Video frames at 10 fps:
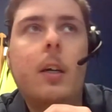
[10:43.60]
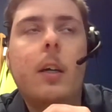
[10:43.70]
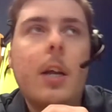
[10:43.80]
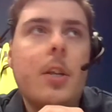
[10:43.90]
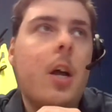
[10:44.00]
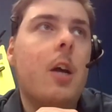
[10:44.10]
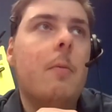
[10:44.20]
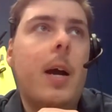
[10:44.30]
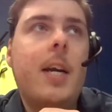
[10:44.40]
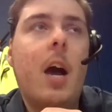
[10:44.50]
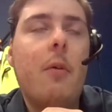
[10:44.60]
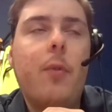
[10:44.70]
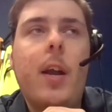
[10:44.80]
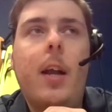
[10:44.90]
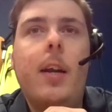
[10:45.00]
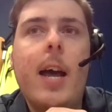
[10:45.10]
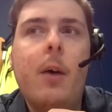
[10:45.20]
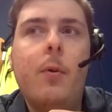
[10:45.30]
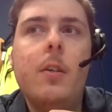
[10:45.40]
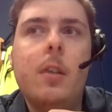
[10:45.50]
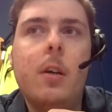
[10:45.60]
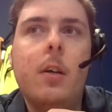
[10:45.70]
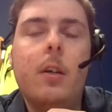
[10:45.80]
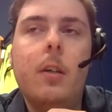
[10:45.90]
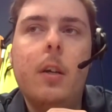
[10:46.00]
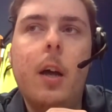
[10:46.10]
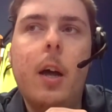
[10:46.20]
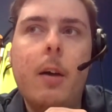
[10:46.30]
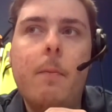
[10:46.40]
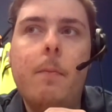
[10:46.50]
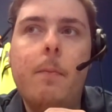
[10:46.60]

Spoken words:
I don't know. My gut feeling now is that I